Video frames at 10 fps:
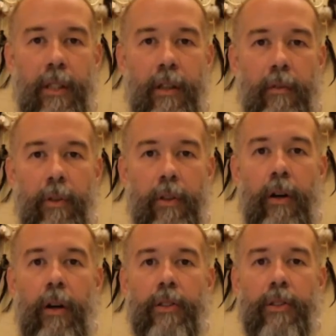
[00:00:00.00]
When the
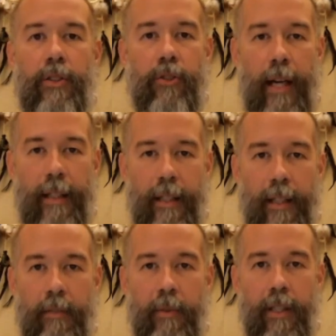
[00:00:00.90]
heart's contracting,
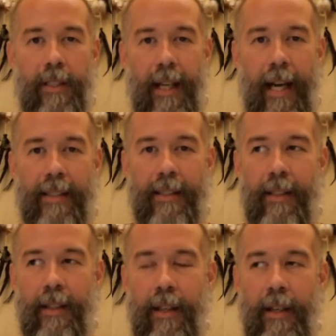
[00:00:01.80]
it's because it has a